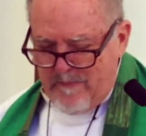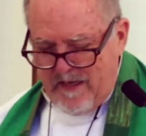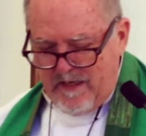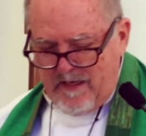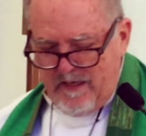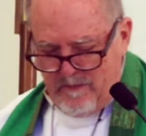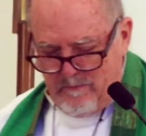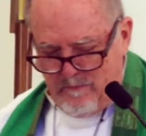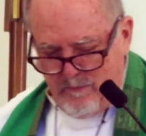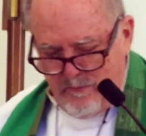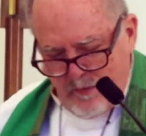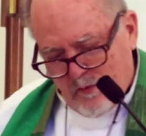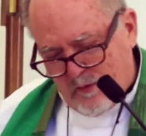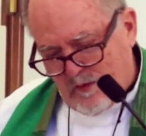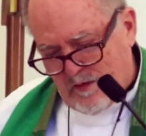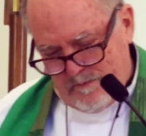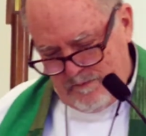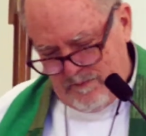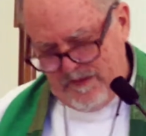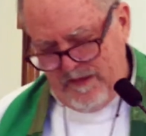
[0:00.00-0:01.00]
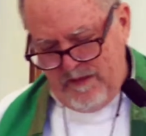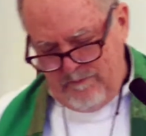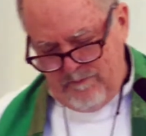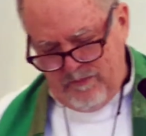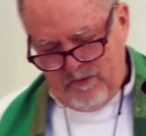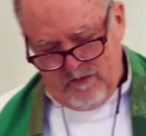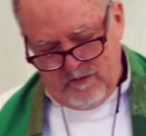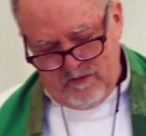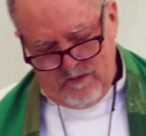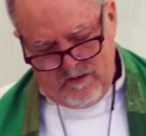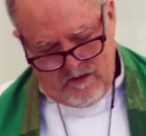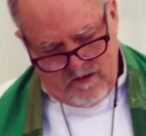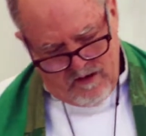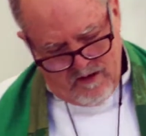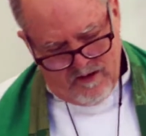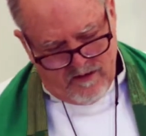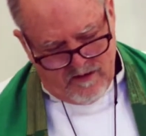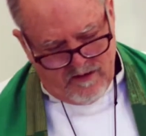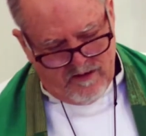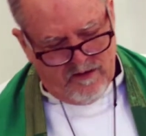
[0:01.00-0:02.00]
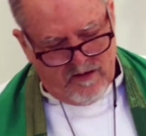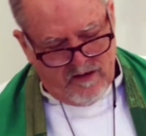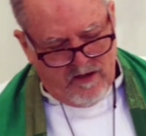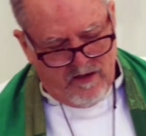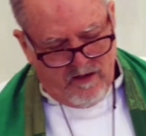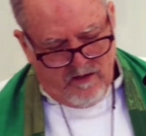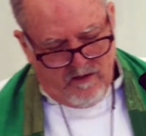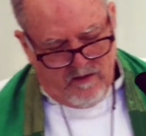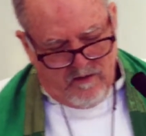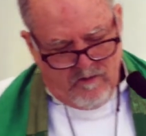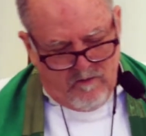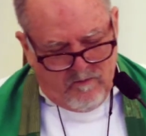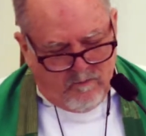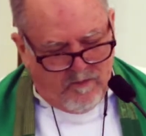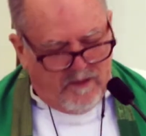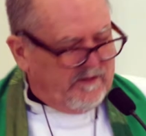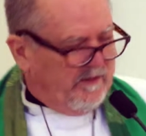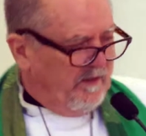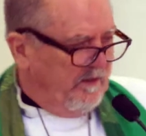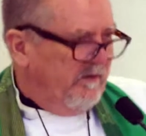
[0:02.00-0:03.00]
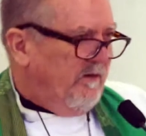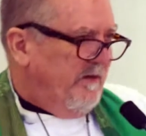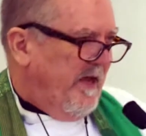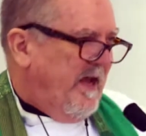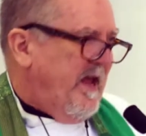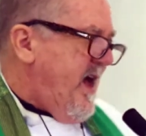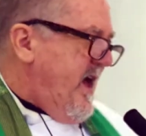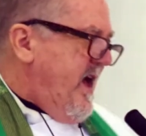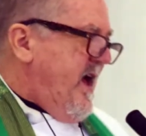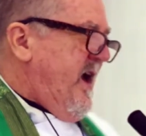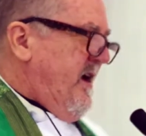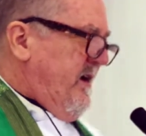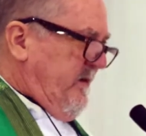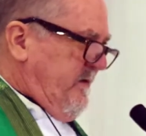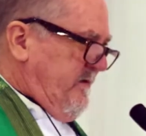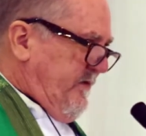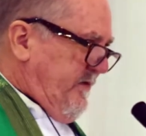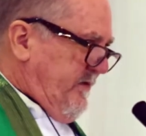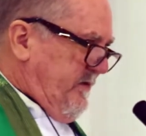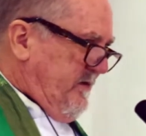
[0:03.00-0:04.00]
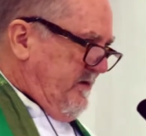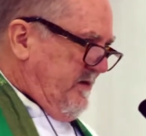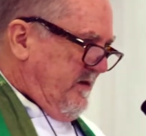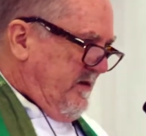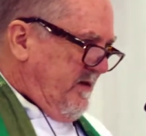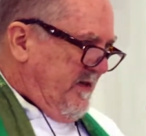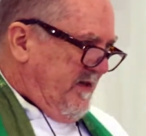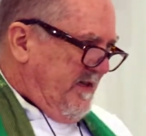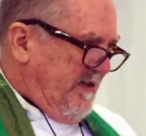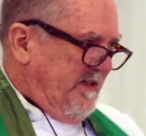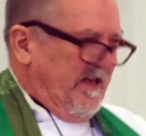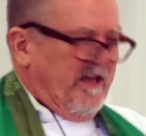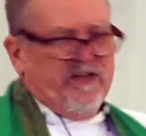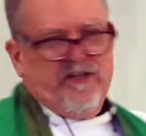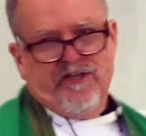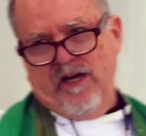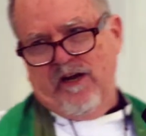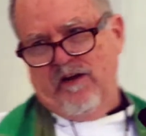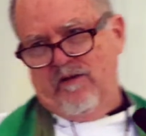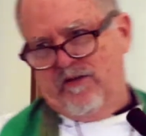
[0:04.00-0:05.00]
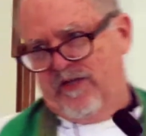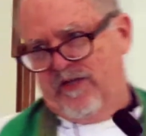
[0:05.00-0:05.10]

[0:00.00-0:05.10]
many poor people are. What little they have, they share